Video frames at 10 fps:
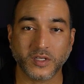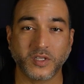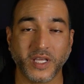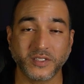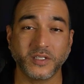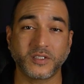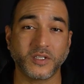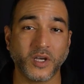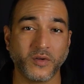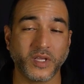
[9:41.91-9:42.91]
that's good
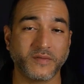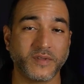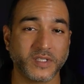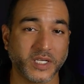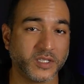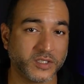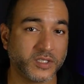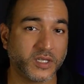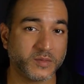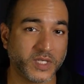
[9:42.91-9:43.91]
to know that if the
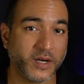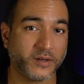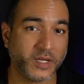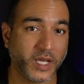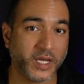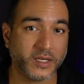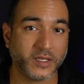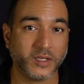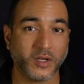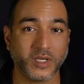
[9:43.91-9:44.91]
technician comes out
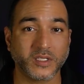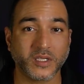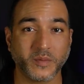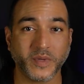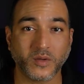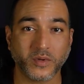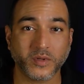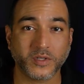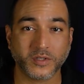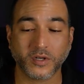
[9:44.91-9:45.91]
and, you know, he's going to be the
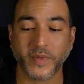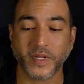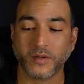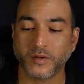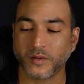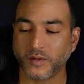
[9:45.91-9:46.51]
one to determine.